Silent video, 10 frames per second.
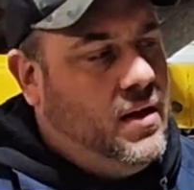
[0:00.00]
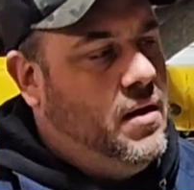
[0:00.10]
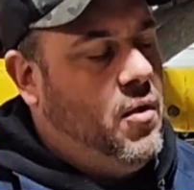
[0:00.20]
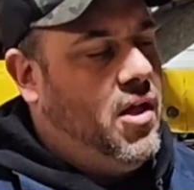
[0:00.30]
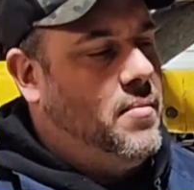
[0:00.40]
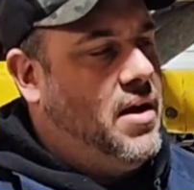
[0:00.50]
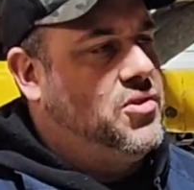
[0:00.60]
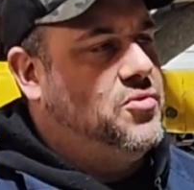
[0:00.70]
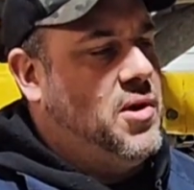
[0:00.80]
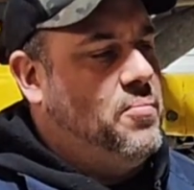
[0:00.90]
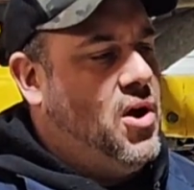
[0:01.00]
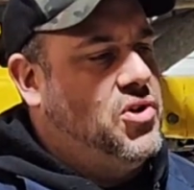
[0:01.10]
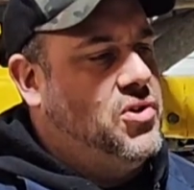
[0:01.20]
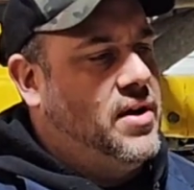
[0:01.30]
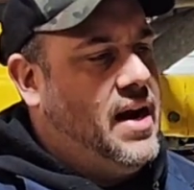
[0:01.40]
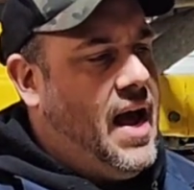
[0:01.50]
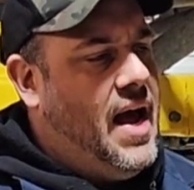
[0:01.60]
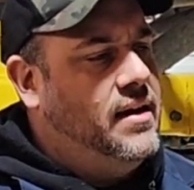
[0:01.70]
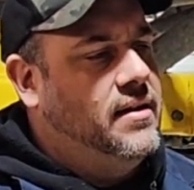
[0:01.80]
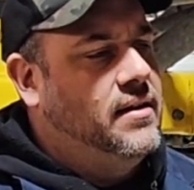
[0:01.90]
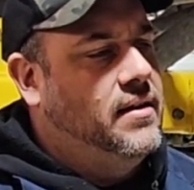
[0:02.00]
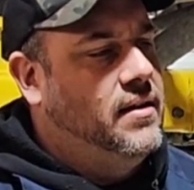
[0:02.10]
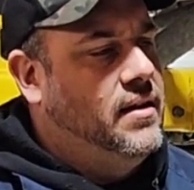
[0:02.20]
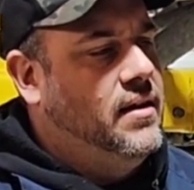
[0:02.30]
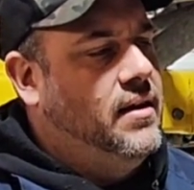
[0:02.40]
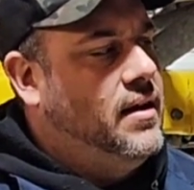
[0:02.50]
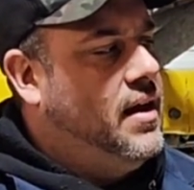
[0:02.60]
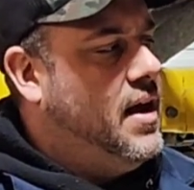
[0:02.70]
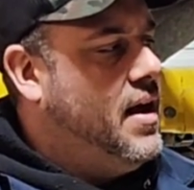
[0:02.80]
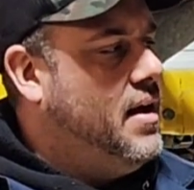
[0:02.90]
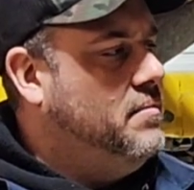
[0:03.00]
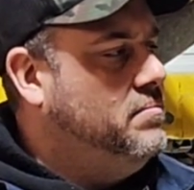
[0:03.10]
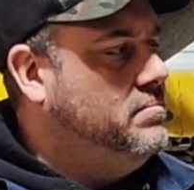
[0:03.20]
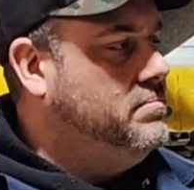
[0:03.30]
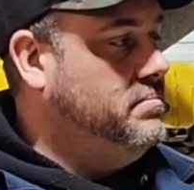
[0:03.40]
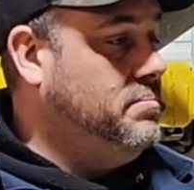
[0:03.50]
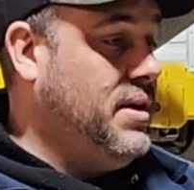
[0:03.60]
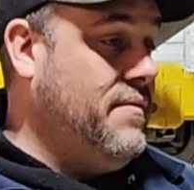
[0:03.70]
whether I'm at street pressure or not? But